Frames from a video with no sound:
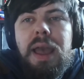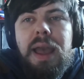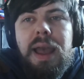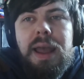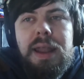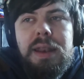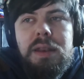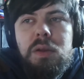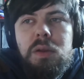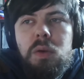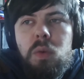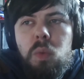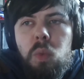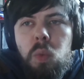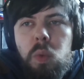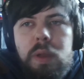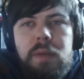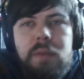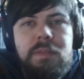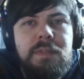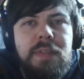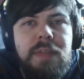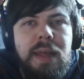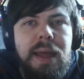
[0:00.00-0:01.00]
And
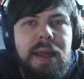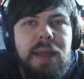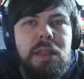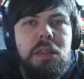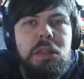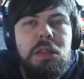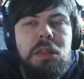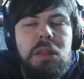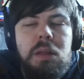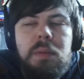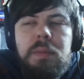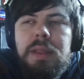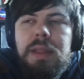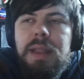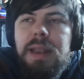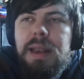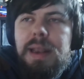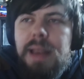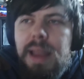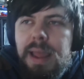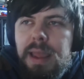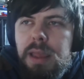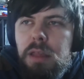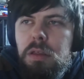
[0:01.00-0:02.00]
with that, some of the
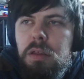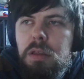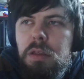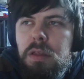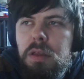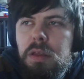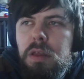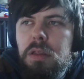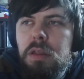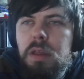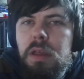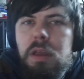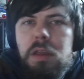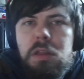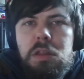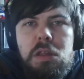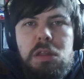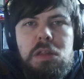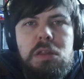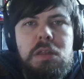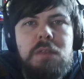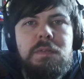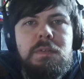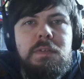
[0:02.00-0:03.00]
legacy things that
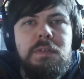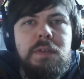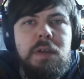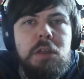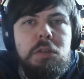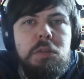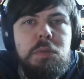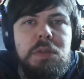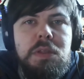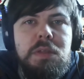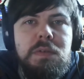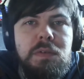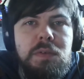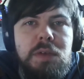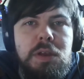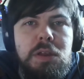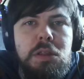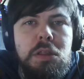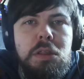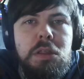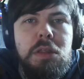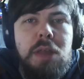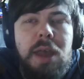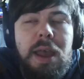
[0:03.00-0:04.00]
existed for very specific
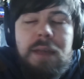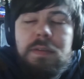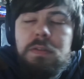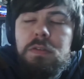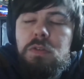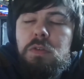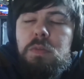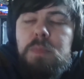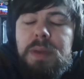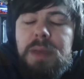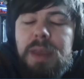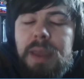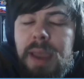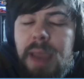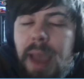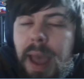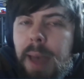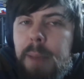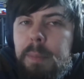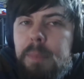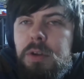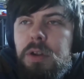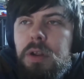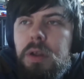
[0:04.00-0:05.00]
reasons has just been
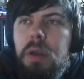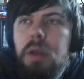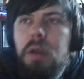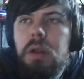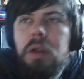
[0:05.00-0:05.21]
kept.